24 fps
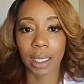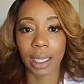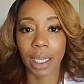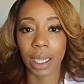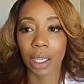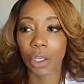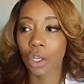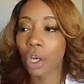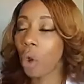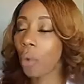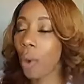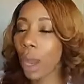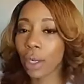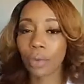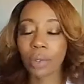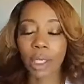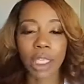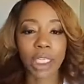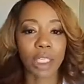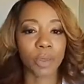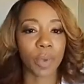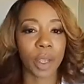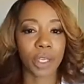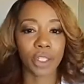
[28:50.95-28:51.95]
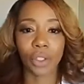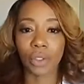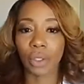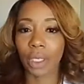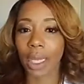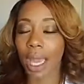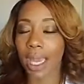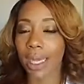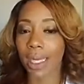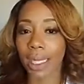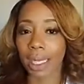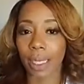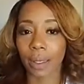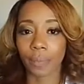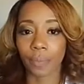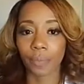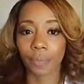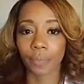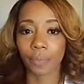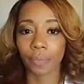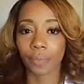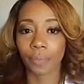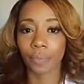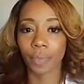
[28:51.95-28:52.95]
No, I don't need special lighting.
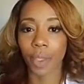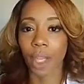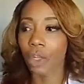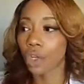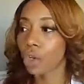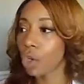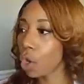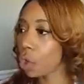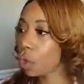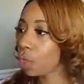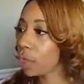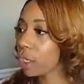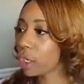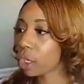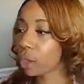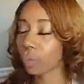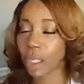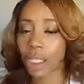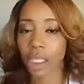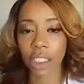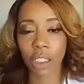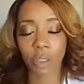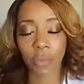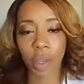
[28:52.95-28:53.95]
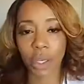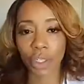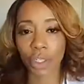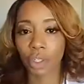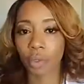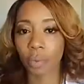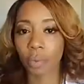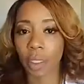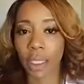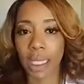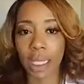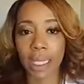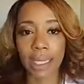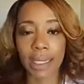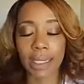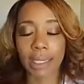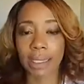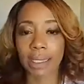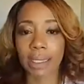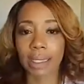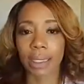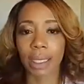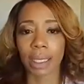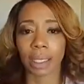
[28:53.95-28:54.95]
No, we don't need special plates.